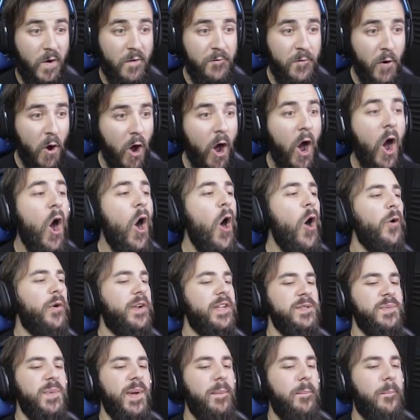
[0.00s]
Four. Oh,
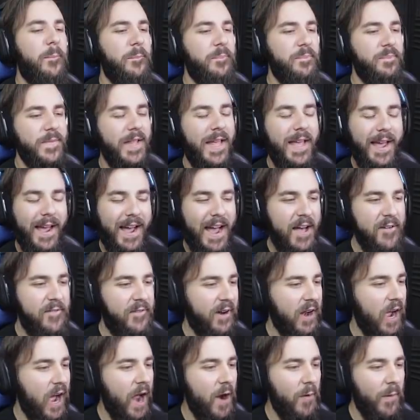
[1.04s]
because we're I
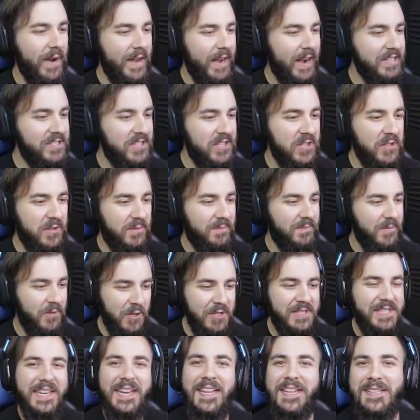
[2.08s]
forgot we're actually
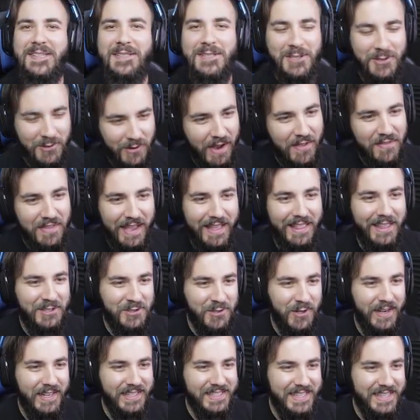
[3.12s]
using it to create the
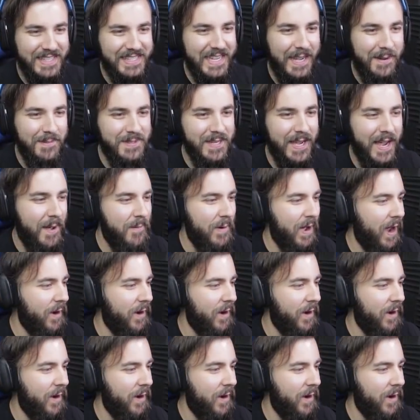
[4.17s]
electronics at the same time,